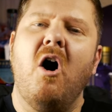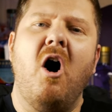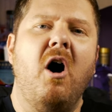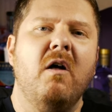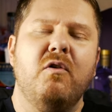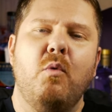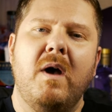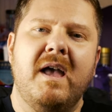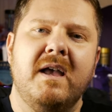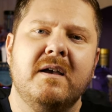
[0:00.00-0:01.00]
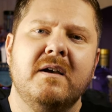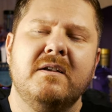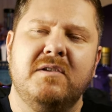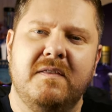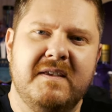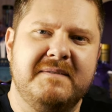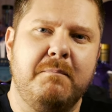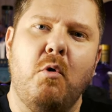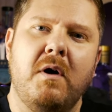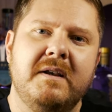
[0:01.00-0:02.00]
all the way to this
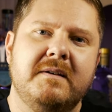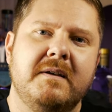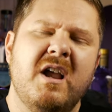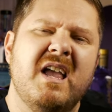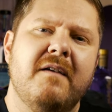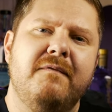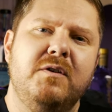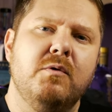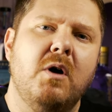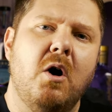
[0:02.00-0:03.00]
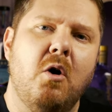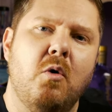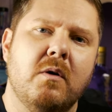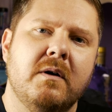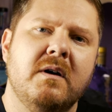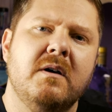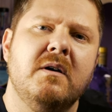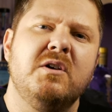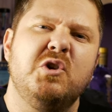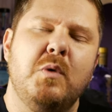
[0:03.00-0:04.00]
point. If you go
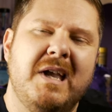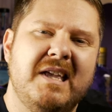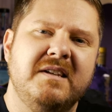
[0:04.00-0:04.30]
to